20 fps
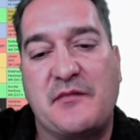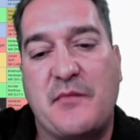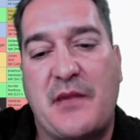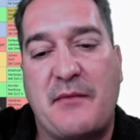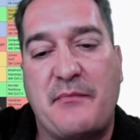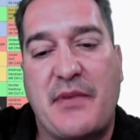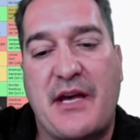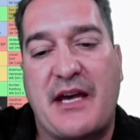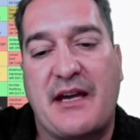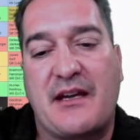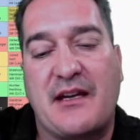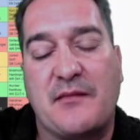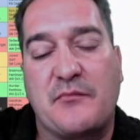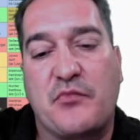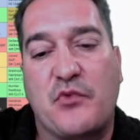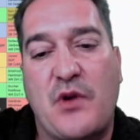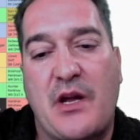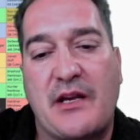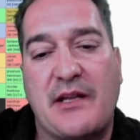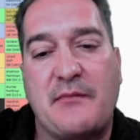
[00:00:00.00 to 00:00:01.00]
He's my
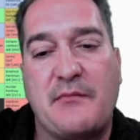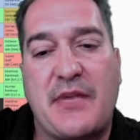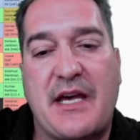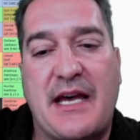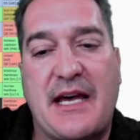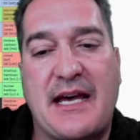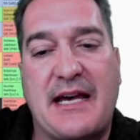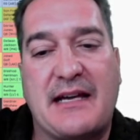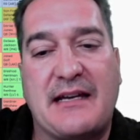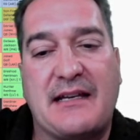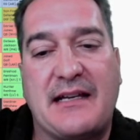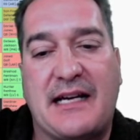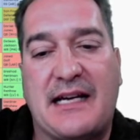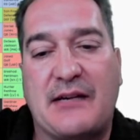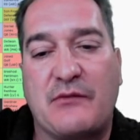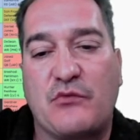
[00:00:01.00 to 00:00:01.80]
backup running back.